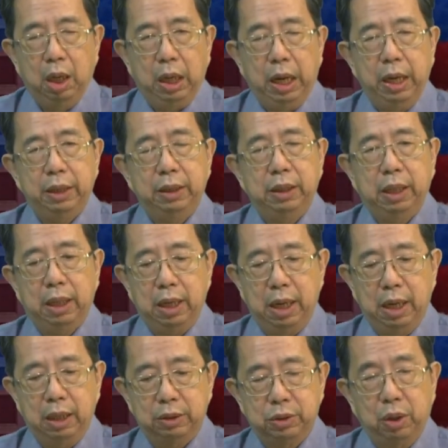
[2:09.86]
And
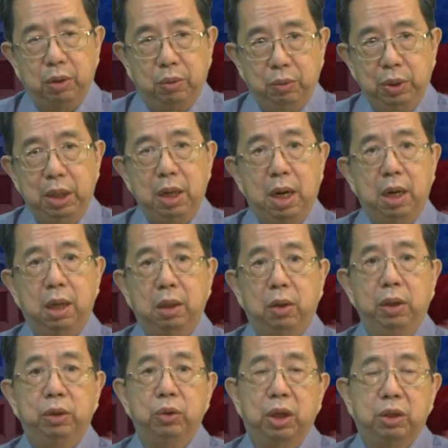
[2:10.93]
so we are
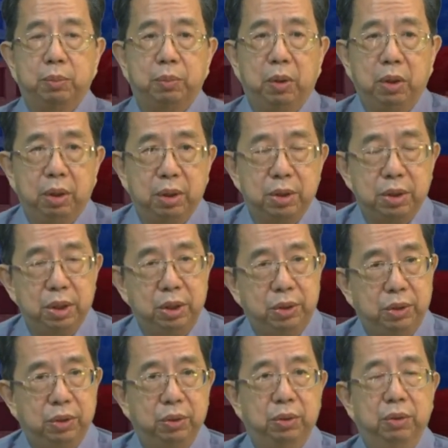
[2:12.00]
going to explore this
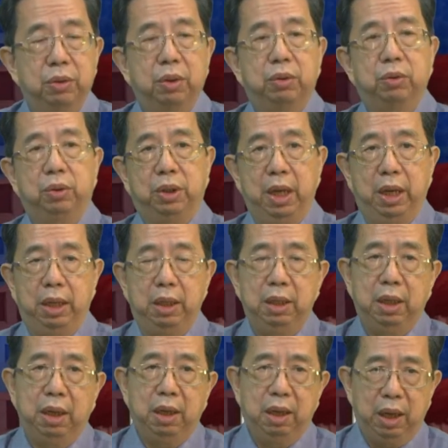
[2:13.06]
issue
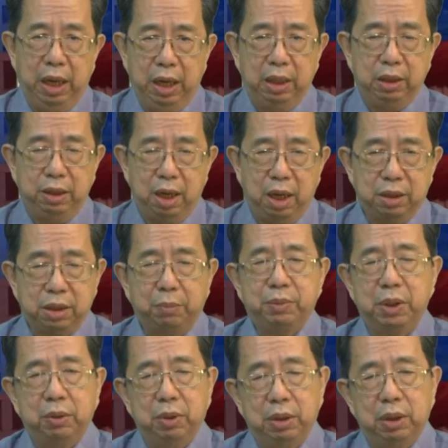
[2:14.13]
today, and
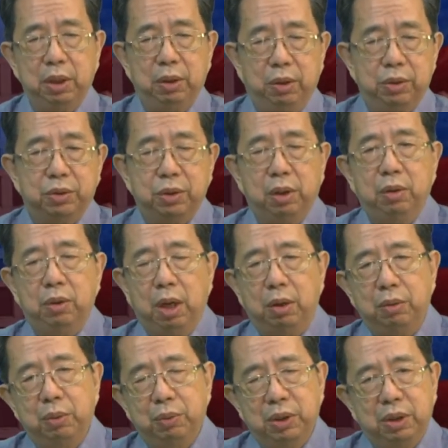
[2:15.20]
subsequently
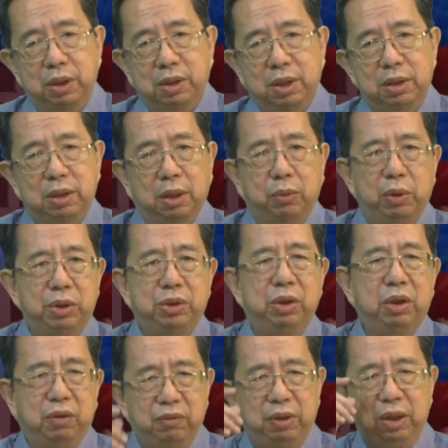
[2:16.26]
also we will discuss the
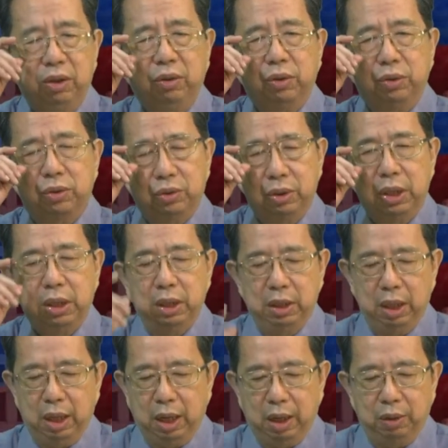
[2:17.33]
question of heroes.
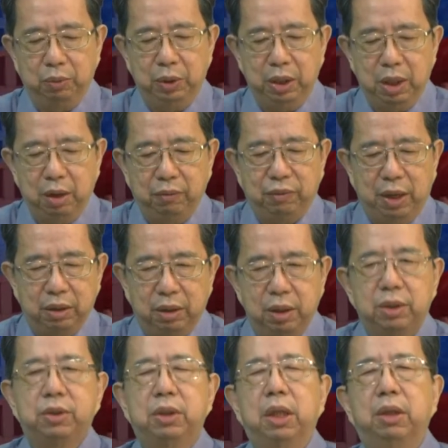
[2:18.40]
We have had
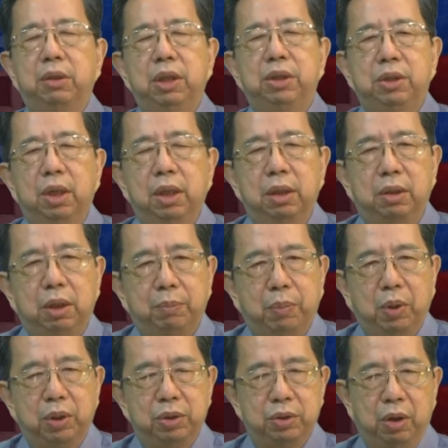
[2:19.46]
this recent
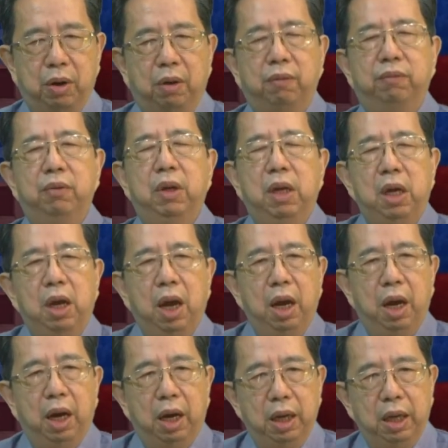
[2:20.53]
reports of
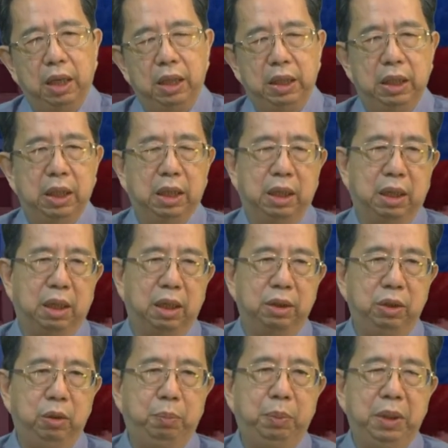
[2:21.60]
a
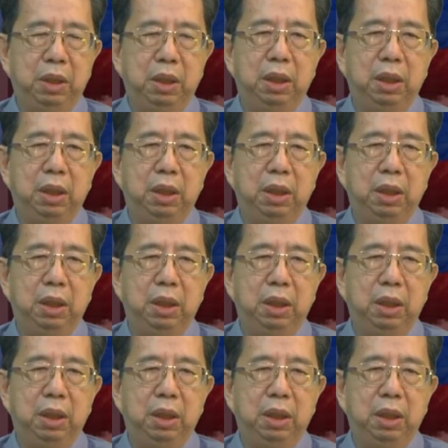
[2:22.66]
UP